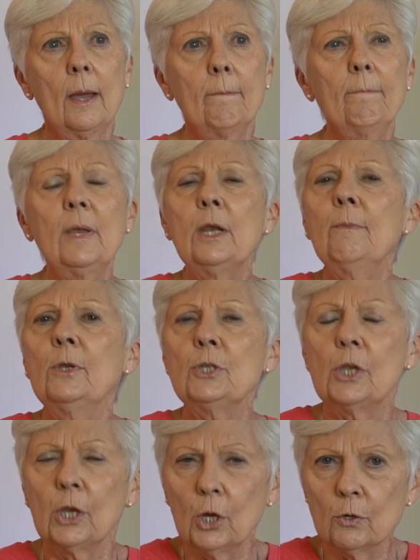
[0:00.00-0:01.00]
many, many
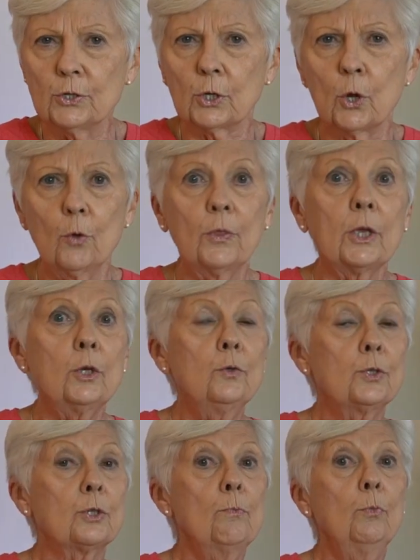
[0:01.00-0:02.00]
years ago they
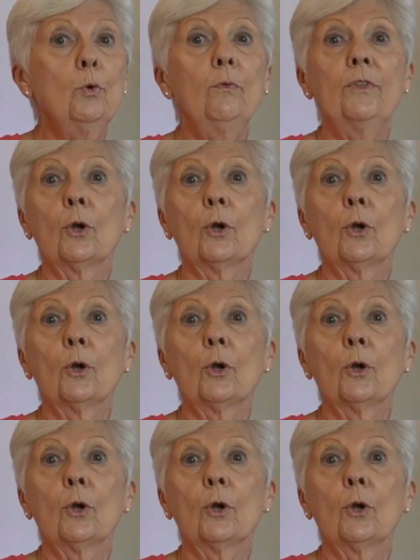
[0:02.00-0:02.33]
used to move